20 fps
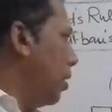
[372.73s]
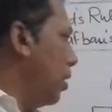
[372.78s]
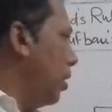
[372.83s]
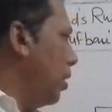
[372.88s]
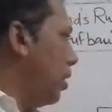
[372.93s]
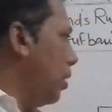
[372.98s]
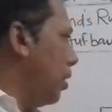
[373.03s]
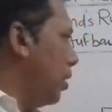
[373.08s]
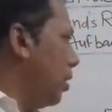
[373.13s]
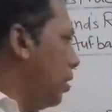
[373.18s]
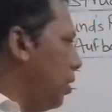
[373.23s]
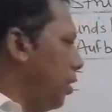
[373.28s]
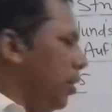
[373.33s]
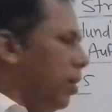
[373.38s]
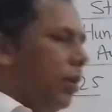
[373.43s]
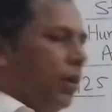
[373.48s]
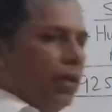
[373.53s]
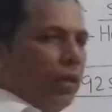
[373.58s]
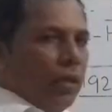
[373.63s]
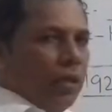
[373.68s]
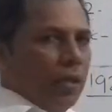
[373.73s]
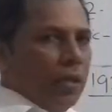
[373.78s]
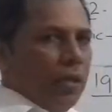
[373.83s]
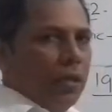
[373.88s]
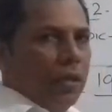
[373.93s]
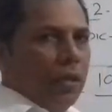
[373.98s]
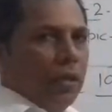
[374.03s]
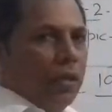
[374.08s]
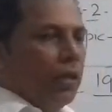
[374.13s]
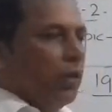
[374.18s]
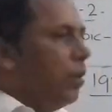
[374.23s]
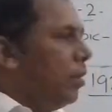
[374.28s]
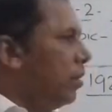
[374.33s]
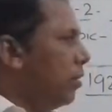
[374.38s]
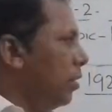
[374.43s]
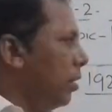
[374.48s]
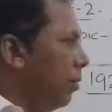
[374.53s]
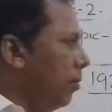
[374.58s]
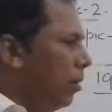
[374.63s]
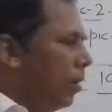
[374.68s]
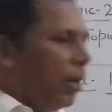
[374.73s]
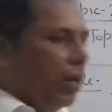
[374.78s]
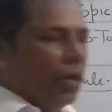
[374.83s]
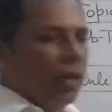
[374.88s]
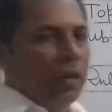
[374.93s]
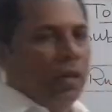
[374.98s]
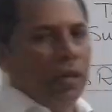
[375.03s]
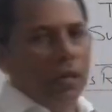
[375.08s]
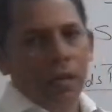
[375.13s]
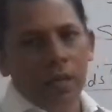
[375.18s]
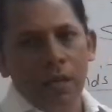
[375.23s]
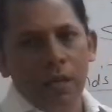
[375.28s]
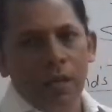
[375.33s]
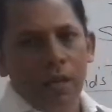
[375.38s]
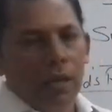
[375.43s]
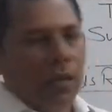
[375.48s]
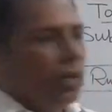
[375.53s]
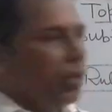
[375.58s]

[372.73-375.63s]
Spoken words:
in D. Similarly,